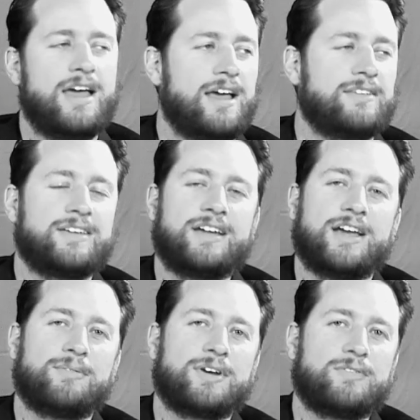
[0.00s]
and
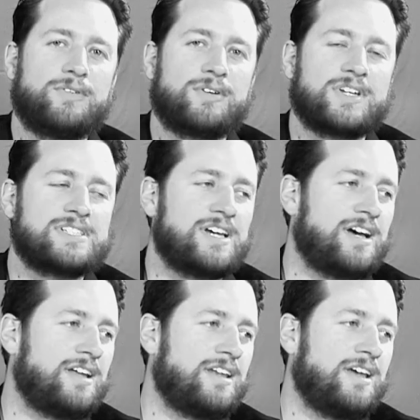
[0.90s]
today we're going to focus
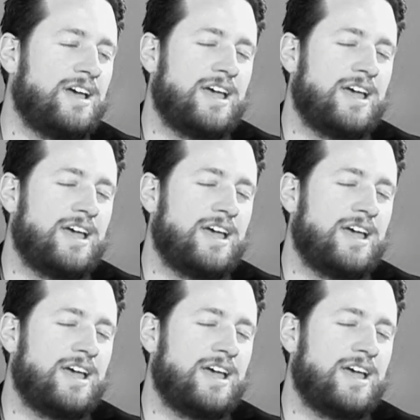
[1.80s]
on